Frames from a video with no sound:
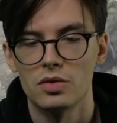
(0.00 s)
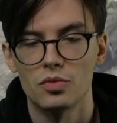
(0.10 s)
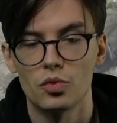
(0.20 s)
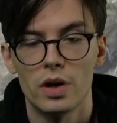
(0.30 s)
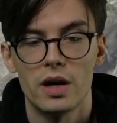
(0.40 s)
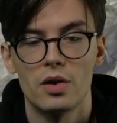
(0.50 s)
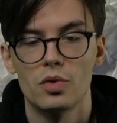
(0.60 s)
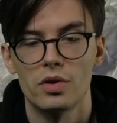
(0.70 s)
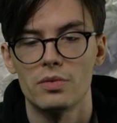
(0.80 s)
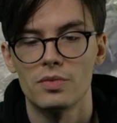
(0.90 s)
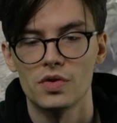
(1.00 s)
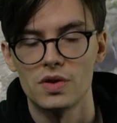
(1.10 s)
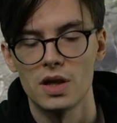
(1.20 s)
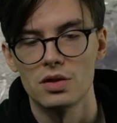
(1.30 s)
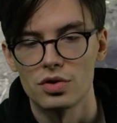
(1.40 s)
where were the most
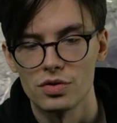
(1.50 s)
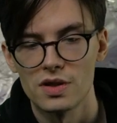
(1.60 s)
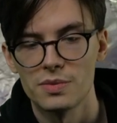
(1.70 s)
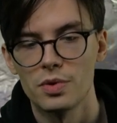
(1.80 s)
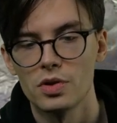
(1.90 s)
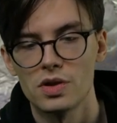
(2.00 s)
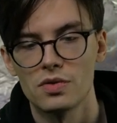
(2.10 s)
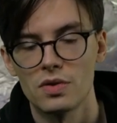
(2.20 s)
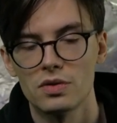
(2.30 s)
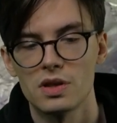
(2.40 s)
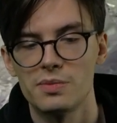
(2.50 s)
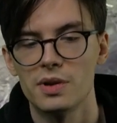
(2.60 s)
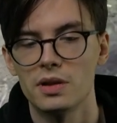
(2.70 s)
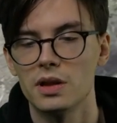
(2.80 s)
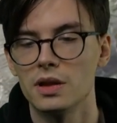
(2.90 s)
dangerous spots around this
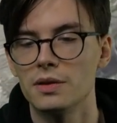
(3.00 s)
building.